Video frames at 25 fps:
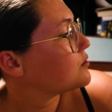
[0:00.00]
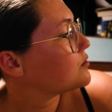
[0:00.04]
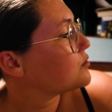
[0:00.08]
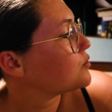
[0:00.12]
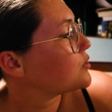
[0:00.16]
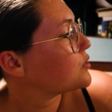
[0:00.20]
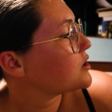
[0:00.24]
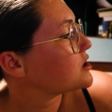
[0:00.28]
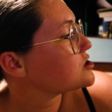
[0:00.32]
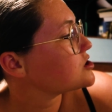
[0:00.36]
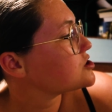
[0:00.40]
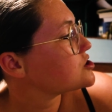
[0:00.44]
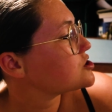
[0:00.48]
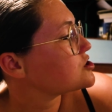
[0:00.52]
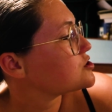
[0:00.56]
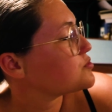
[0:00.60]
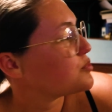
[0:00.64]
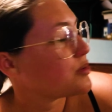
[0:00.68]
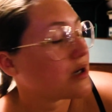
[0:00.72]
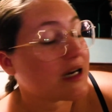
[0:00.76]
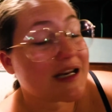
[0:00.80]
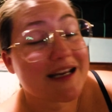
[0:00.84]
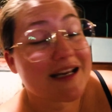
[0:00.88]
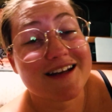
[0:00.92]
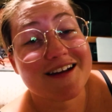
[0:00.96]
which
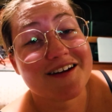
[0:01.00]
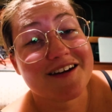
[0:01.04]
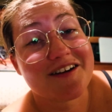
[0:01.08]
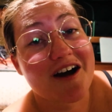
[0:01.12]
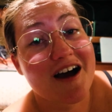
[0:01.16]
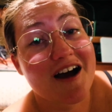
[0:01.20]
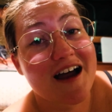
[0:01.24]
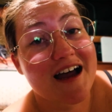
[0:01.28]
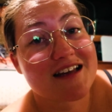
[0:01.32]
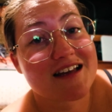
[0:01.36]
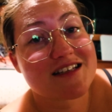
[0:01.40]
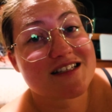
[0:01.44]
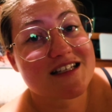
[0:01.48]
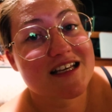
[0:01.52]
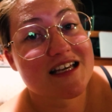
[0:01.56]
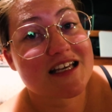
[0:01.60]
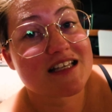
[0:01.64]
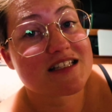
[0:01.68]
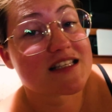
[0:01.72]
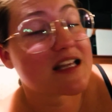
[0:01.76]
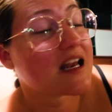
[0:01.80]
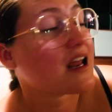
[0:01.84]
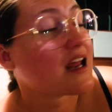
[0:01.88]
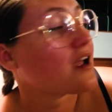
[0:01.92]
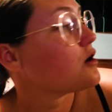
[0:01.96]
Brady did not add to his,
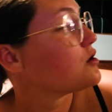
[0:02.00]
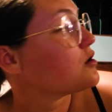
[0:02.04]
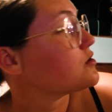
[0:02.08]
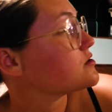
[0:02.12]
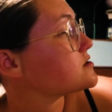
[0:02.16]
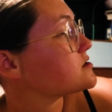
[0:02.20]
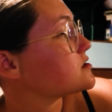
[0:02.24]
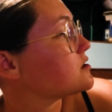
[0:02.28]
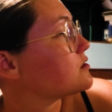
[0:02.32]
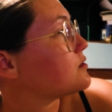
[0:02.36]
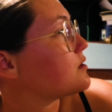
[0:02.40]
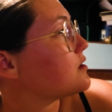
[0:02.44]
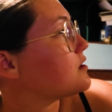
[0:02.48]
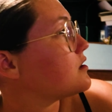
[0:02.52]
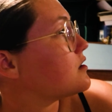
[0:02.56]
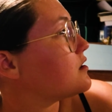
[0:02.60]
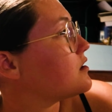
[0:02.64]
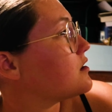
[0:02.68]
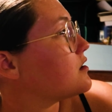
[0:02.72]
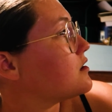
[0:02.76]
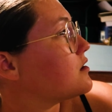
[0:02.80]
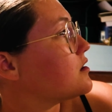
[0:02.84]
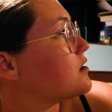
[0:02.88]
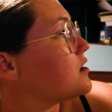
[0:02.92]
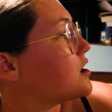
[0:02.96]
and I also
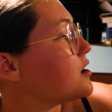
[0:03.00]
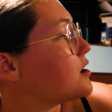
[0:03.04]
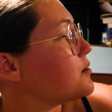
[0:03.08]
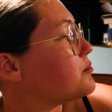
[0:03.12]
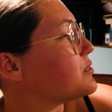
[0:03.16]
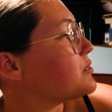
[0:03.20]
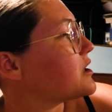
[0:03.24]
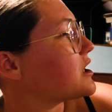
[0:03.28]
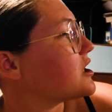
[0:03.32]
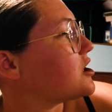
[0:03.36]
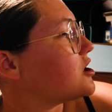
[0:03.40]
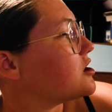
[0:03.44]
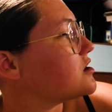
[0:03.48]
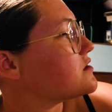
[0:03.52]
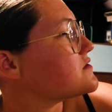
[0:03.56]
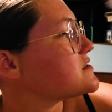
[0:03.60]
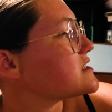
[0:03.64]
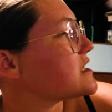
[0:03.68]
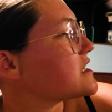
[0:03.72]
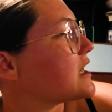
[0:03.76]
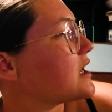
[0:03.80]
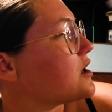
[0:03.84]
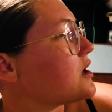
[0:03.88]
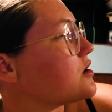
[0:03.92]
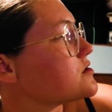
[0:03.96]
black olives,
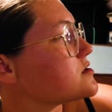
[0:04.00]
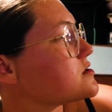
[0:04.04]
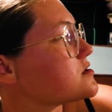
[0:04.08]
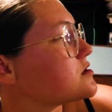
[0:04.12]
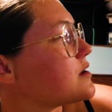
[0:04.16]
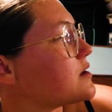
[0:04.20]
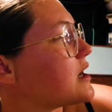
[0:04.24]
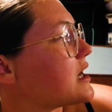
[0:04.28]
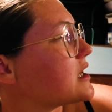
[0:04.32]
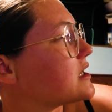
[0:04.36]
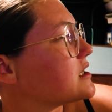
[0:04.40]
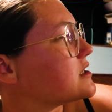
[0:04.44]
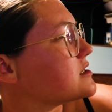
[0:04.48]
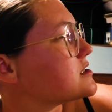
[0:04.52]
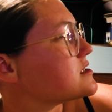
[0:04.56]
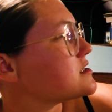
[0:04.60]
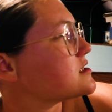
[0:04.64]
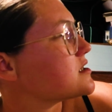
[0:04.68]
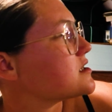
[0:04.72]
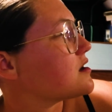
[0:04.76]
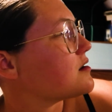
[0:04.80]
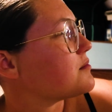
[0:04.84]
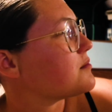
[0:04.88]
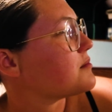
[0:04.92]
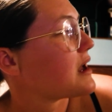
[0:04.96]
and I also added
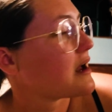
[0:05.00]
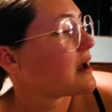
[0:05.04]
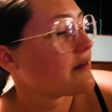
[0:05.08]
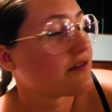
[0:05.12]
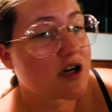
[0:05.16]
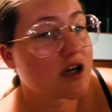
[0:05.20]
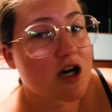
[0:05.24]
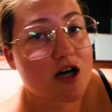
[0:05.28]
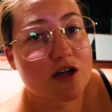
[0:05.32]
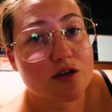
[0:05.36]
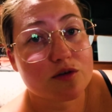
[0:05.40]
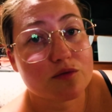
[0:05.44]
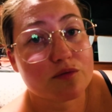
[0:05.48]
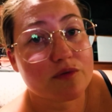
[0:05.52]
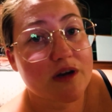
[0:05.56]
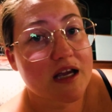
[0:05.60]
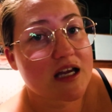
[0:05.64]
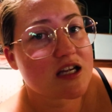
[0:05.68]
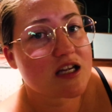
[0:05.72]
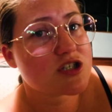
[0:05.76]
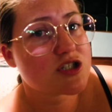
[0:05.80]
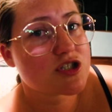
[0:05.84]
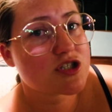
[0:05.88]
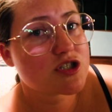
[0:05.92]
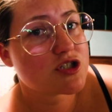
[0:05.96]
some avocado
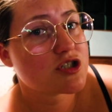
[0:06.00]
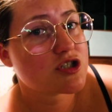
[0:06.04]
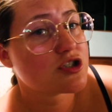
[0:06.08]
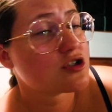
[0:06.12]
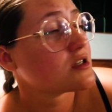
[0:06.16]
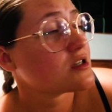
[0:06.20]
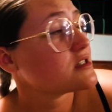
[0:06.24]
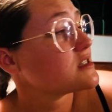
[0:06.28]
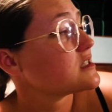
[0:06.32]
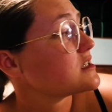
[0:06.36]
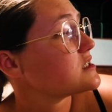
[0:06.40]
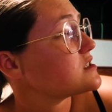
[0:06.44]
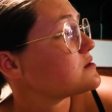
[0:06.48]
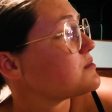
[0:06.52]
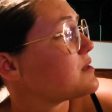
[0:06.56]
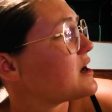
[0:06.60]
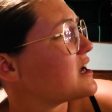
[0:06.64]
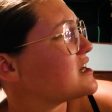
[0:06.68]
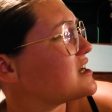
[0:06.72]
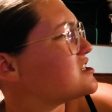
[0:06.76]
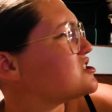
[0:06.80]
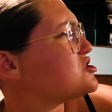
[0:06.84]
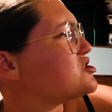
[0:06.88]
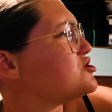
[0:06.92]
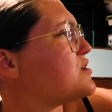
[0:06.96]
ranch dressing to
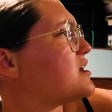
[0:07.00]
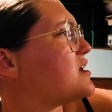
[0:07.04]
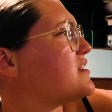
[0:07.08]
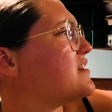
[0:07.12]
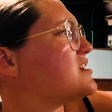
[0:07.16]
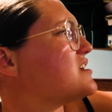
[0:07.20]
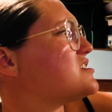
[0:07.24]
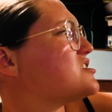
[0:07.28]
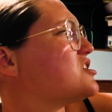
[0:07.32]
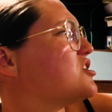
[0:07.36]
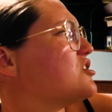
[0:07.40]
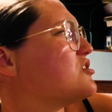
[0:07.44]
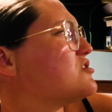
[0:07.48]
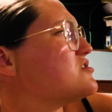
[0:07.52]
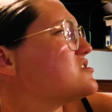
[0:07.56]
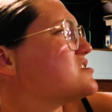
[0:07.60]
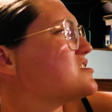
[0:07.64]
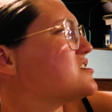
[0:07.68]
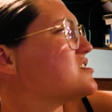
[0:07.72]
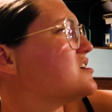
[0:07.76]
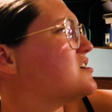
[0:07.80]
mine. Did you add that to yours?